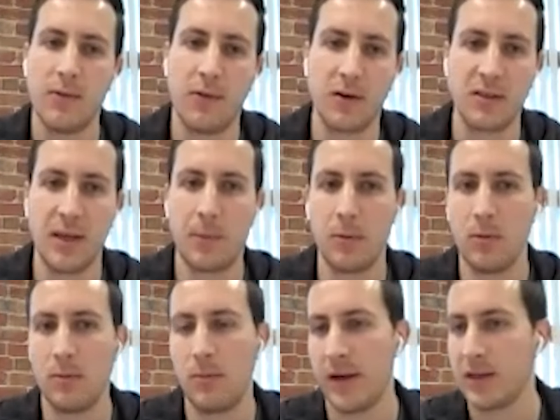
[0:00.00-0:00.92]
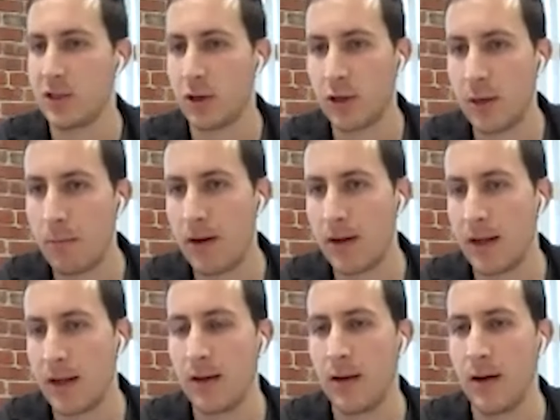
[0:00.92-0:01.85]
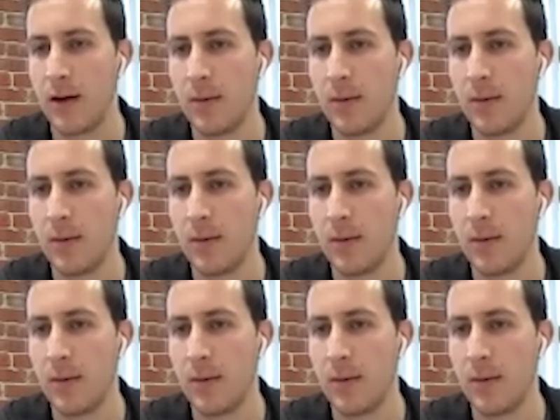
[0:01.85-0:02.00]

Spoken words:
For example, like circuit breaking,